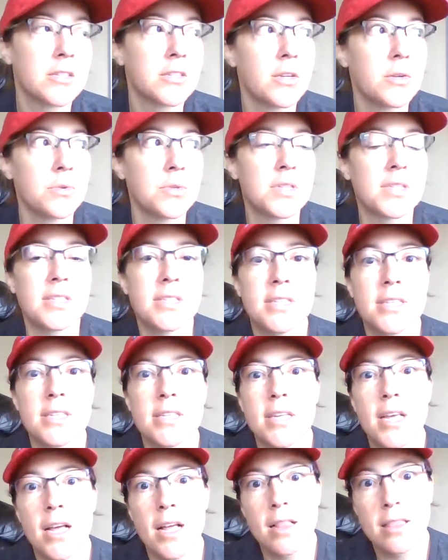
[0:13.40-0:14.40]

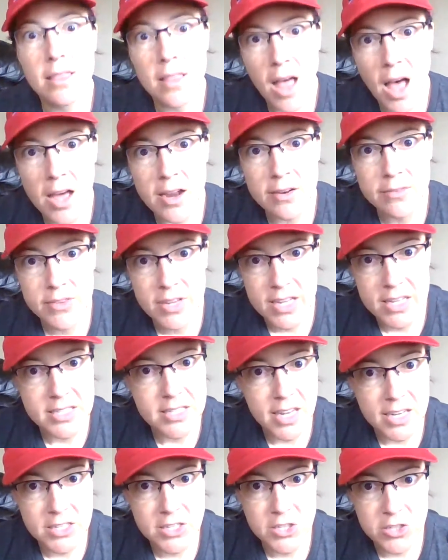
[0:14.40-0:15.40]
A lot of kids
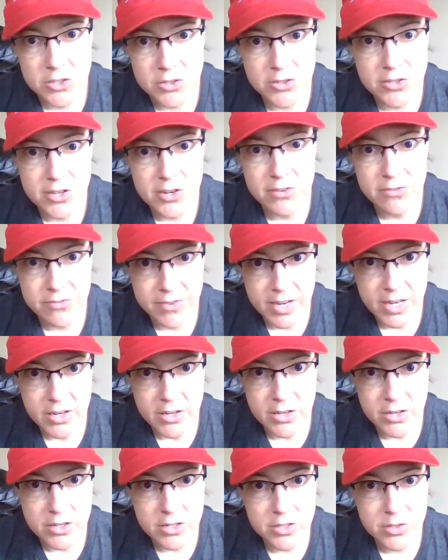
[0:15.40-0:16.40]
like to use their
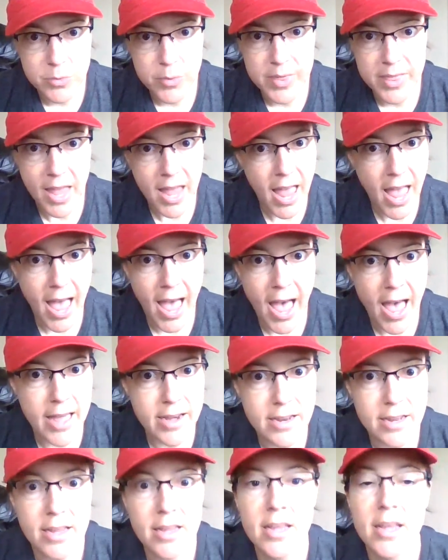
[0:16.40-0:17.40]
fingers when they
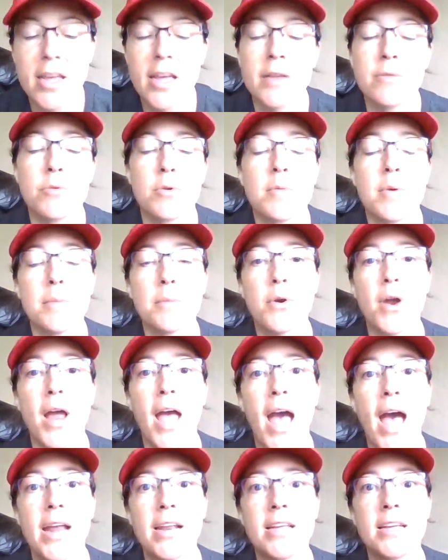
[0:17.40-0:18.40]
add. And remember,
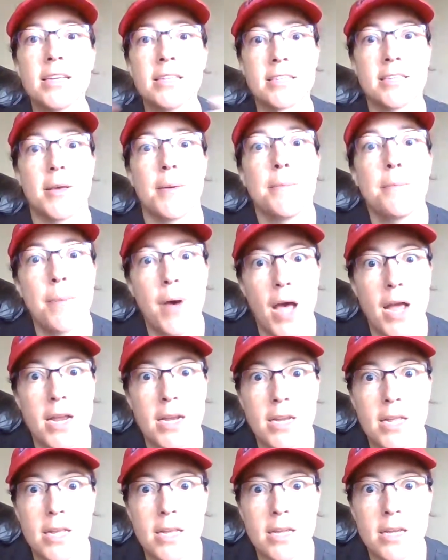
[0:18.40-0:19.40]
adding is
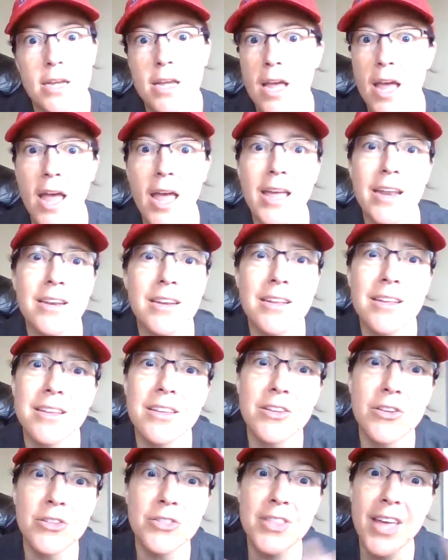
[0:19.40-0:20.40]
combining. And
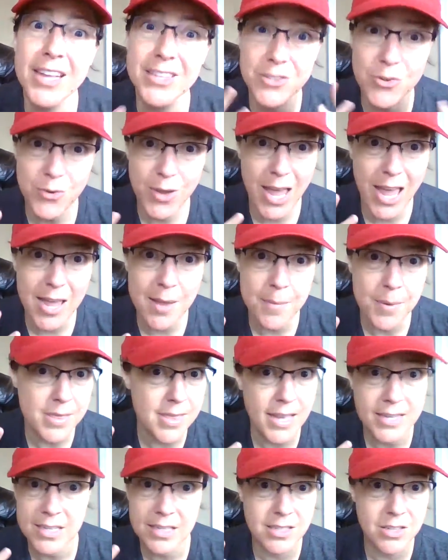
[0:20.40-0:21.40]
that's okay, but
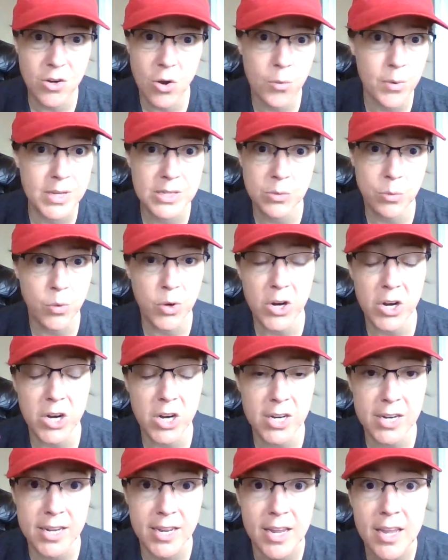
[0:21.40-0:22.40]
that doesn't always
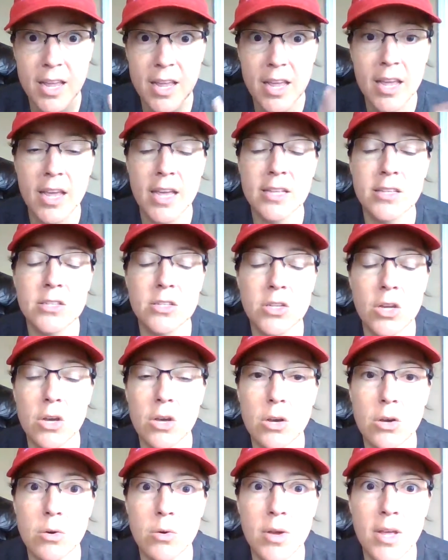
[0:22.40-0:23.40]
work. And
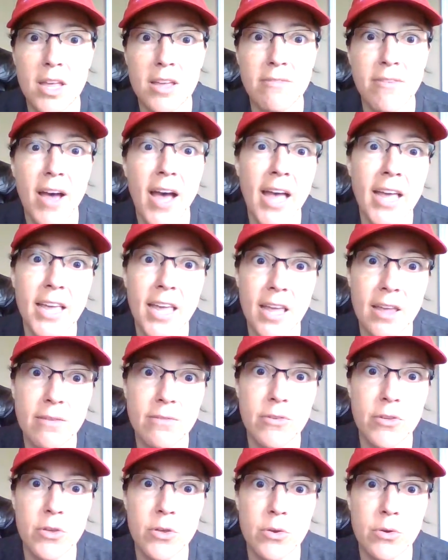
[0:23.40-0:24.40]
so if I
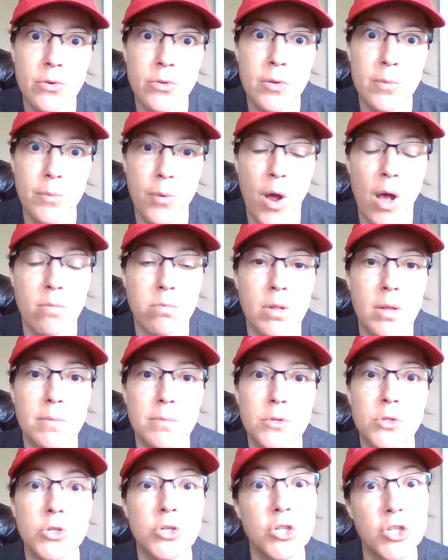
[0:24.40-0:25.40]
gave you the
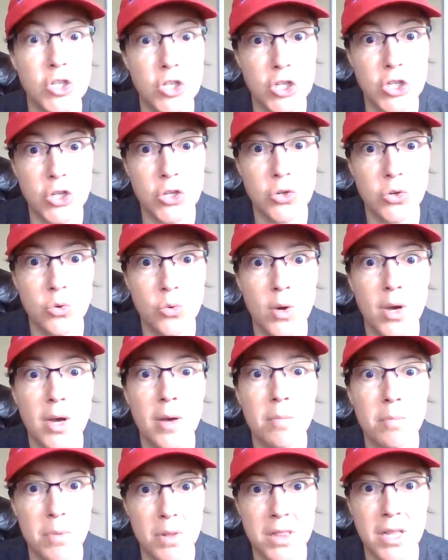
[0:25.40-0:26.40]
problem 2
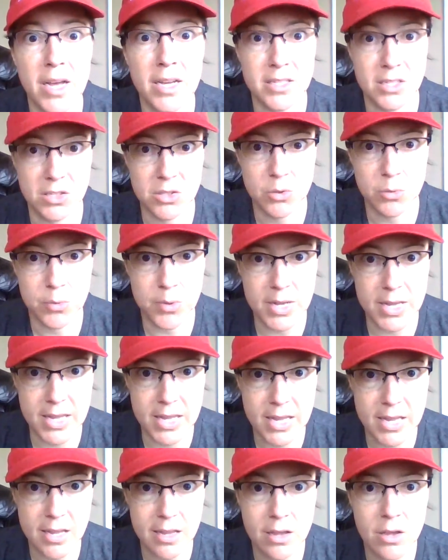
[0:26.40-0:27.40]
plus
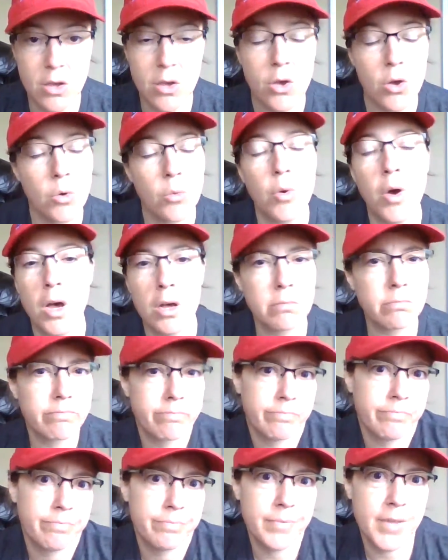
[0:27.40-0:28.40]
3,
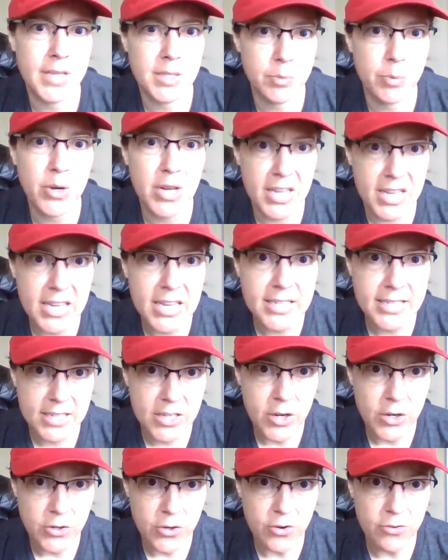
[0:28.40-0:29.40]
well, that's pretty
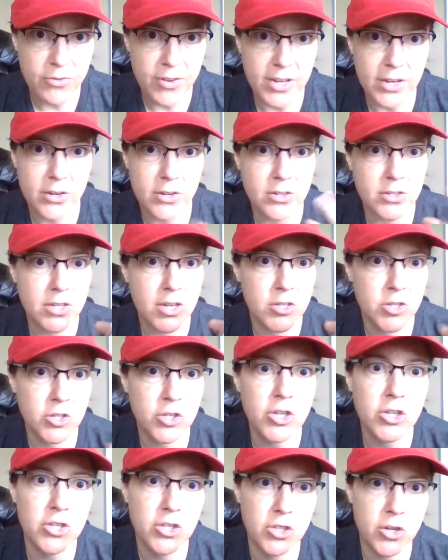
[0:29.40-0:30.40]
easy on your fingers because you
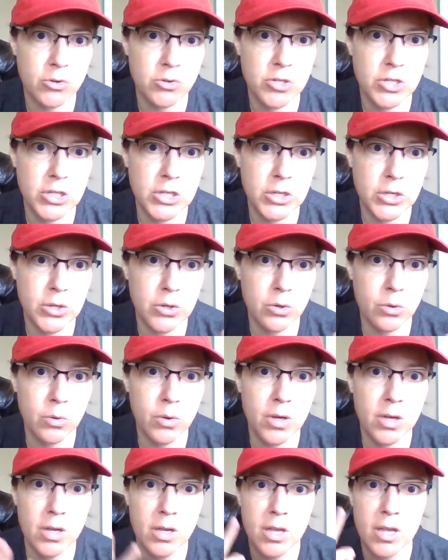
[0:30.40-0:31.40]
can show
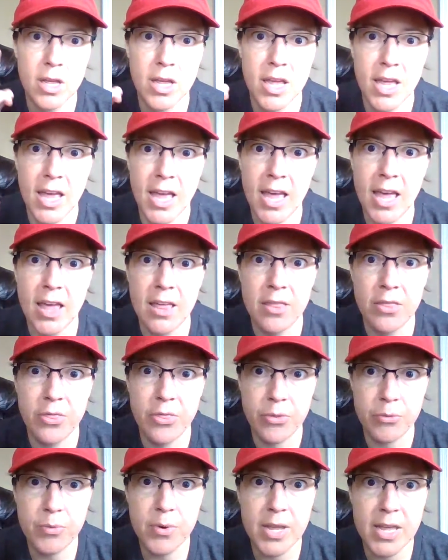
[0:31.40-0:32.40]
2
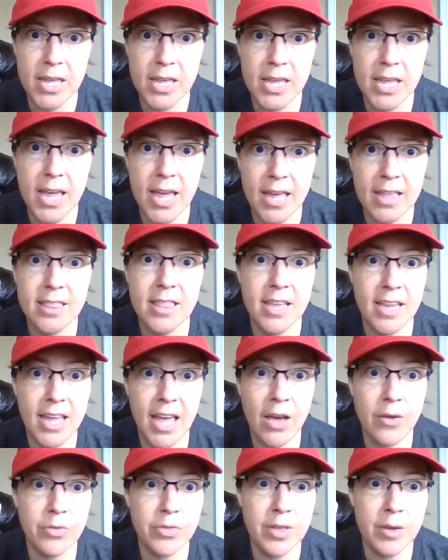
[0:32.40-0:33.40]
and 3 and then
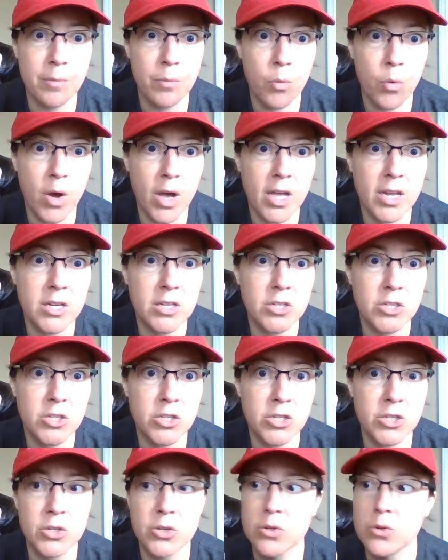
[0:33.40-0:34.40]
count them 1,
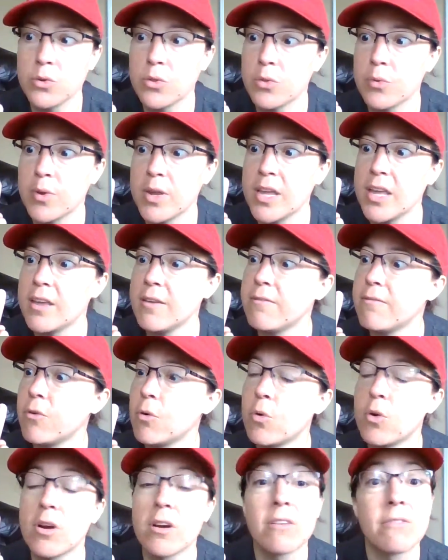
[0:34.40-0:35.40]
2, 3,
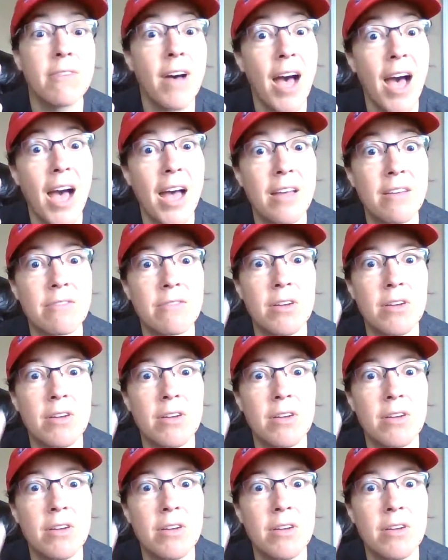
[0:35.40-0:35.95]
4, 5.